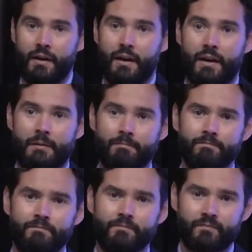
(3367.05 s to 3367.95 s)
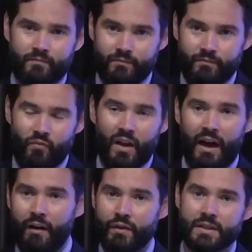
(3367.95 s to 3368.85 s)
Um,
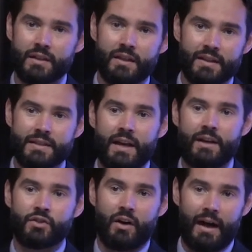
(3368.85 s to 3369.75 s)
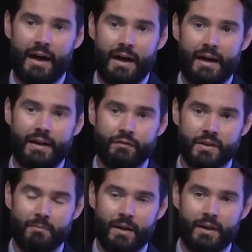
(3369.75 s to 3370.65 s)
obviously, the stakes are high if
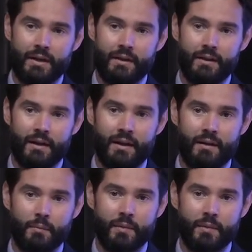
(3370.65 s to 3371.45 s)
somebody uh,